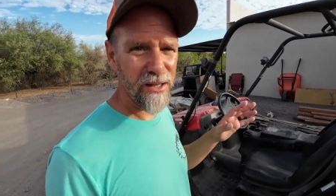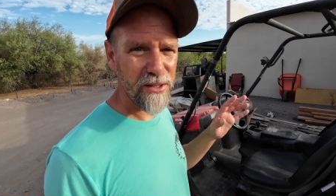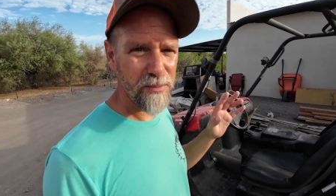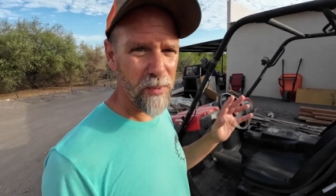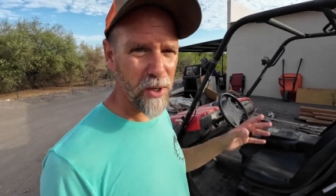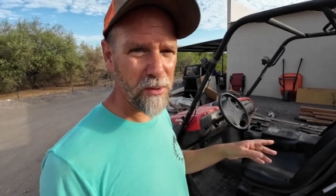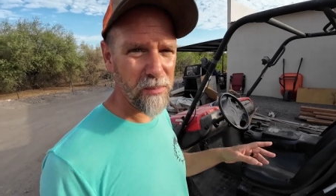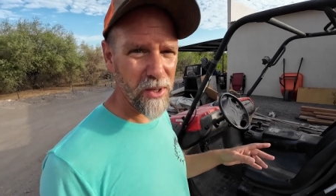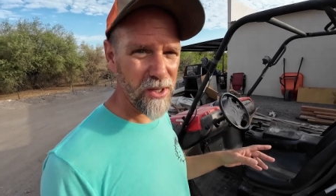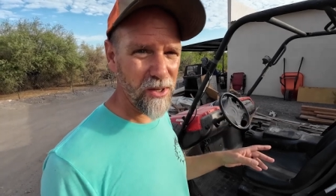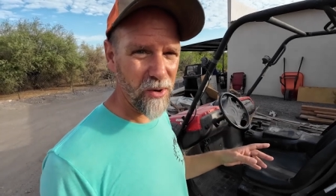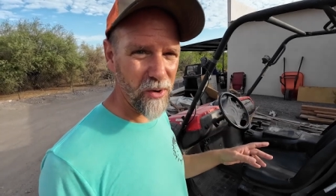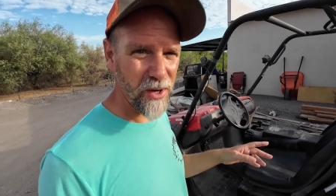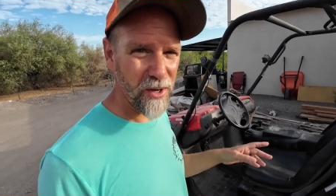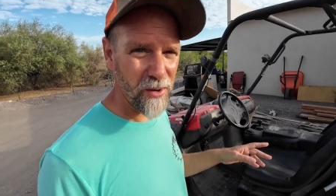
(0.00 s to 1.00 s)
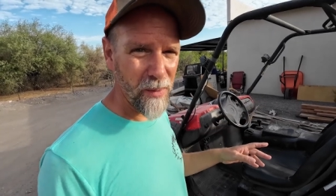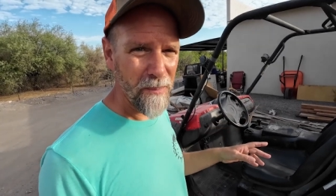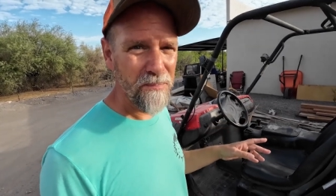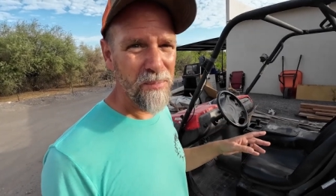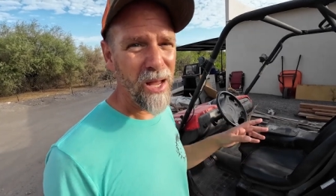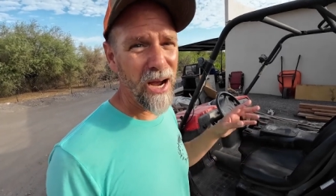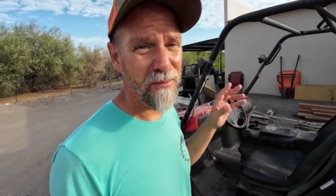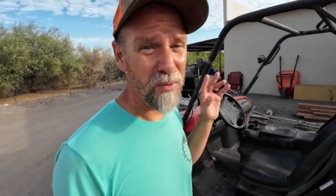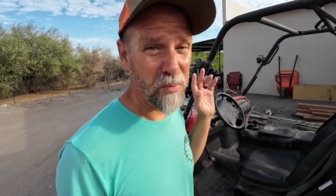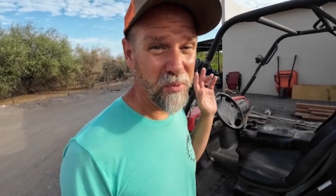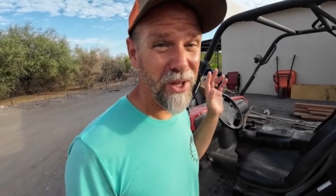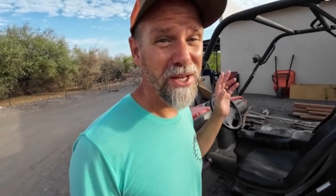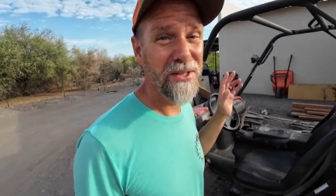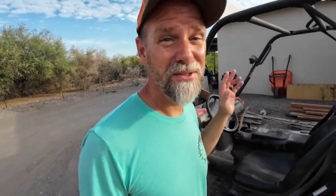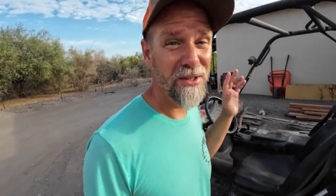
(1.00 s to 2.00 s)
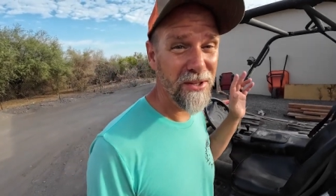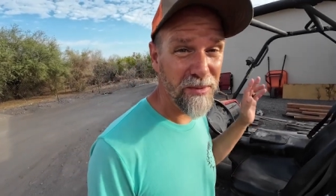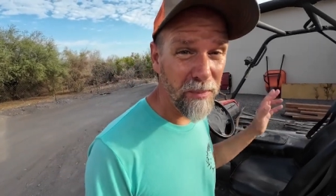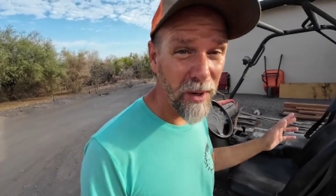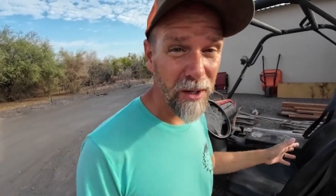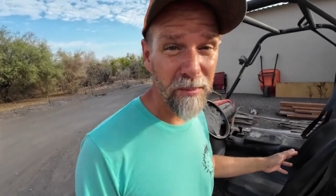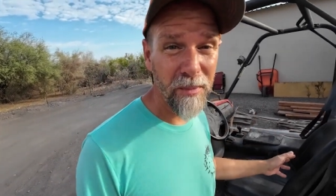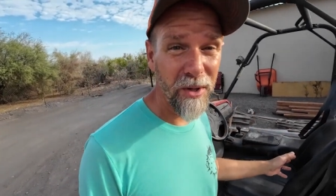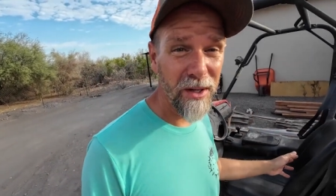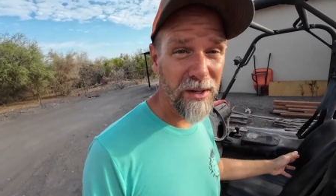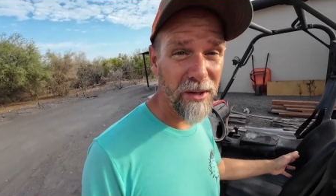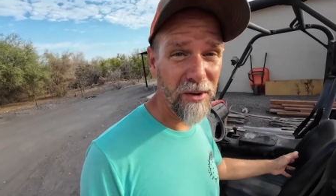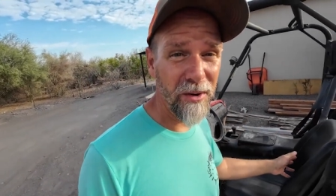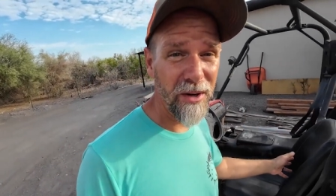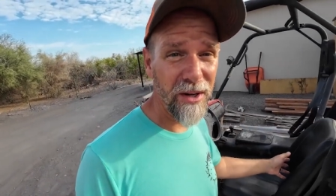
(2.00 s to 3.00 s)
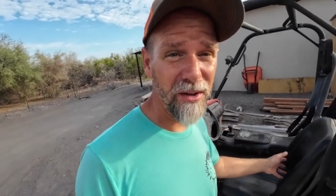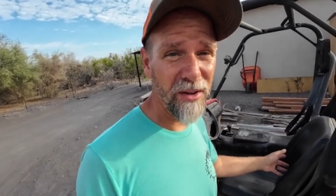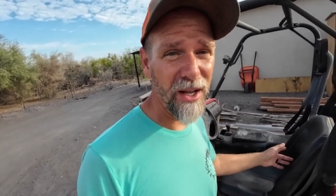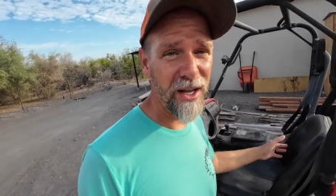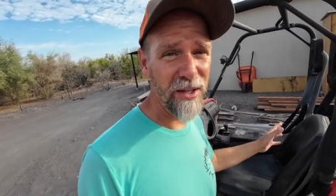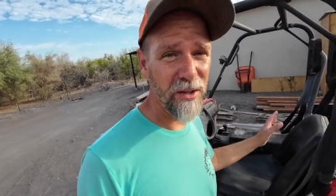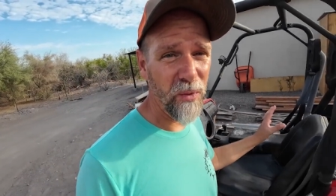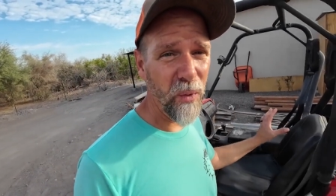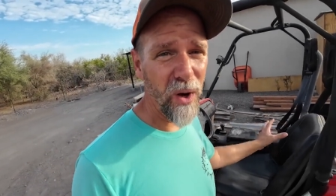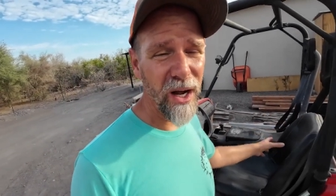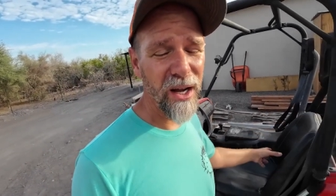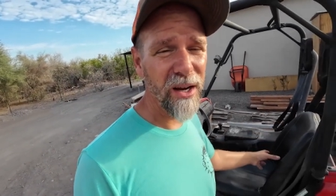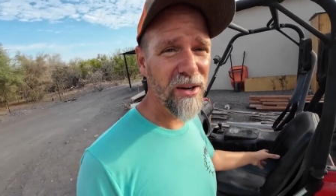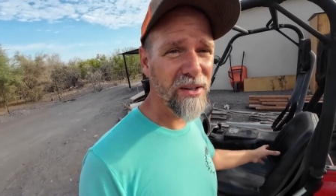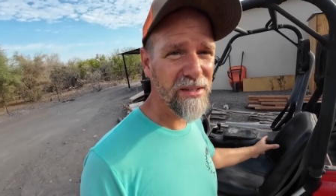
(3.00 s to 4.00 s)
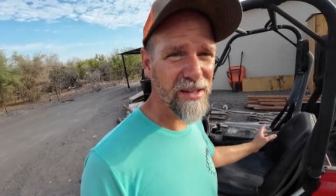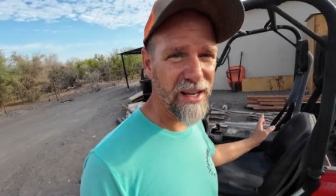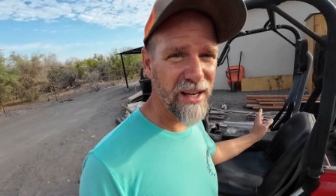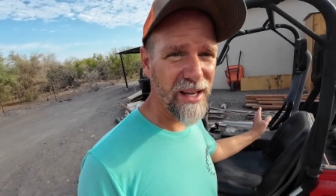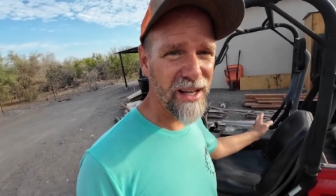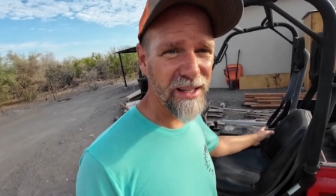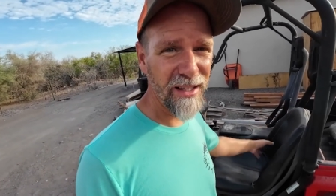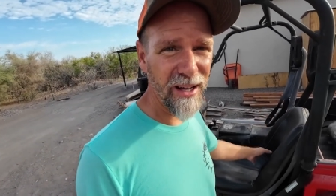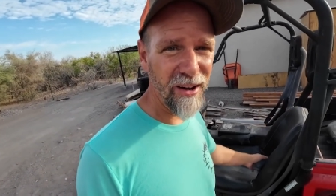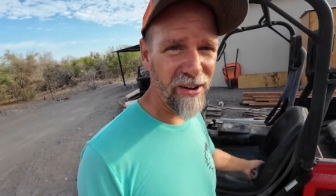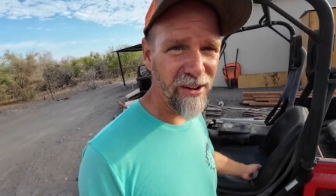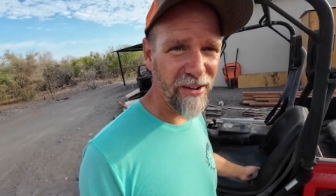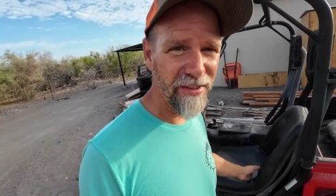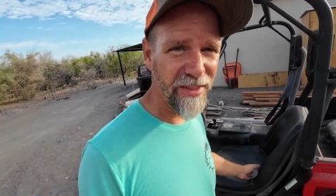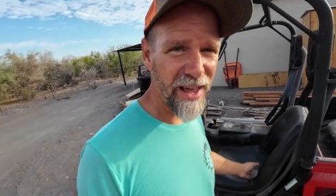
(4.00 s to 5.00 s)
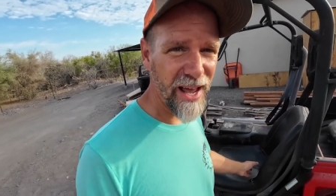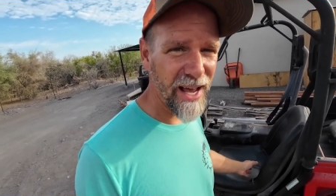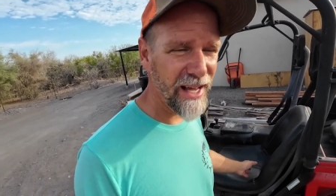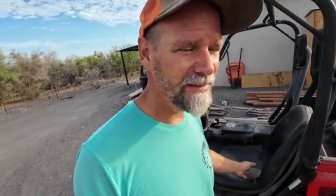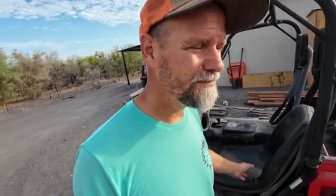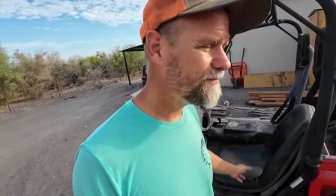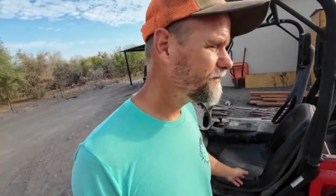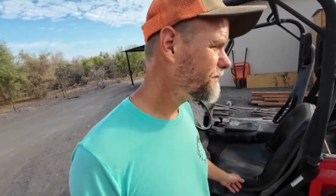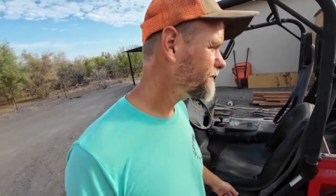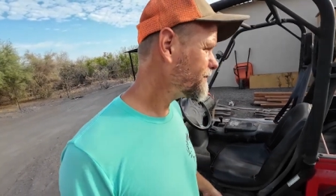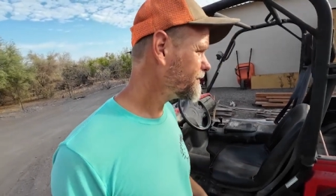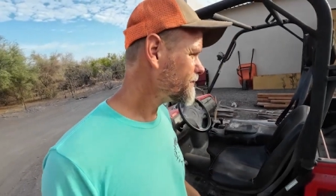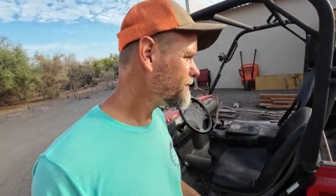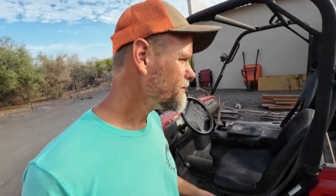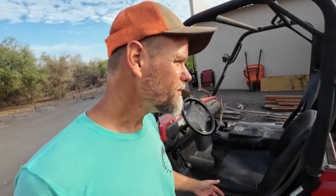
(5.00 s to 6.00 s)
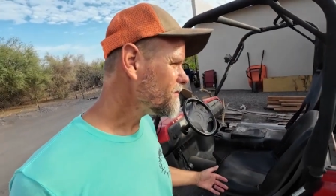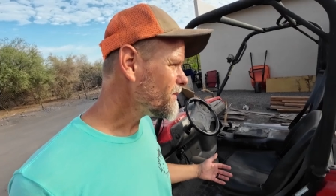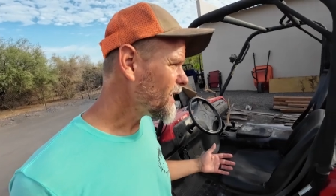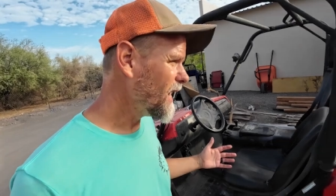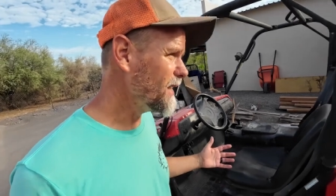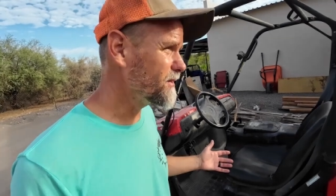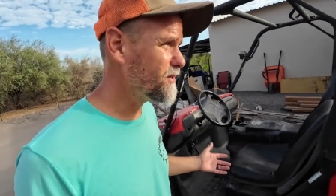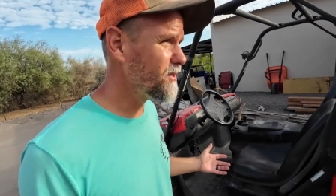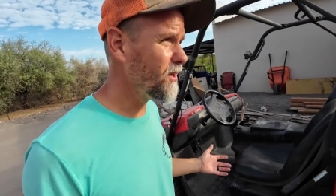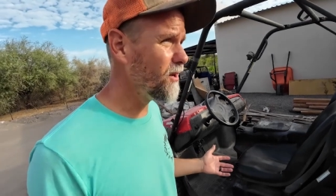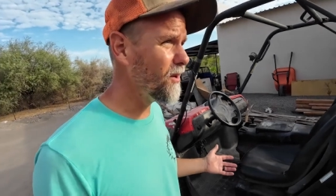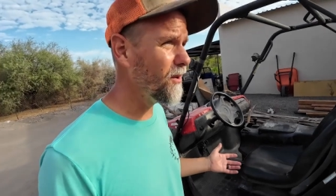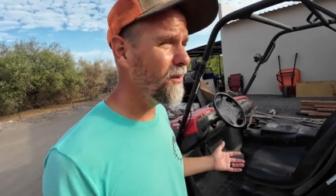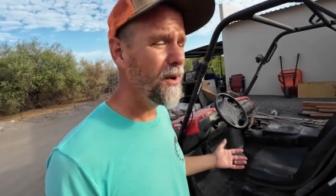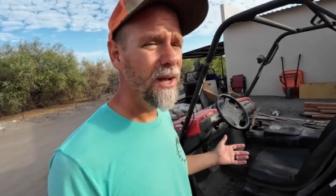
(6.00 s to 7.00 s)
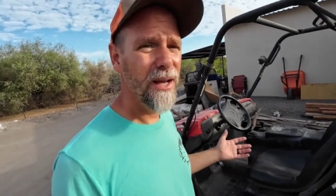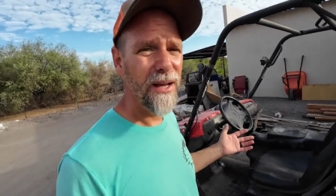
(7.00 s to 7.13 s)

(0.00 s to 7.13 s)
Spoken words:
spark plug coil. I've replaced the spark plug coil and the wires and all that. And so